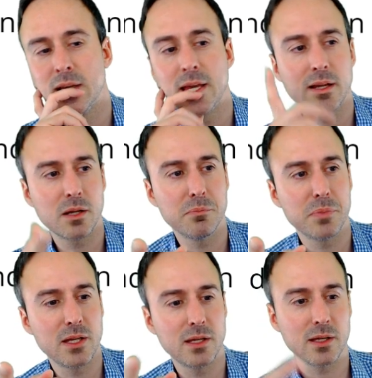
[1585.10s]
It can
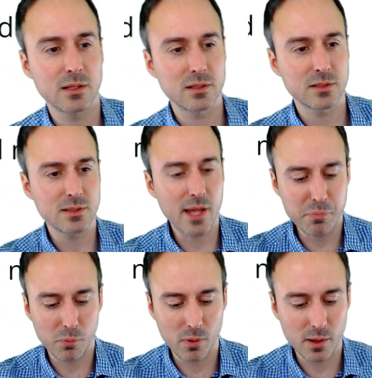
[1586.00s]
be Type
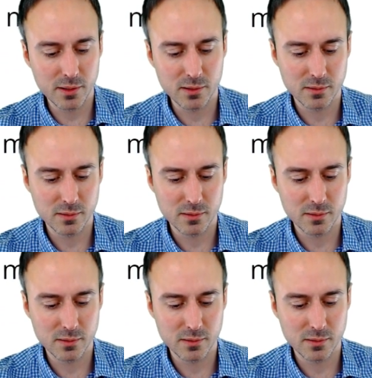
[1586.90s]
1?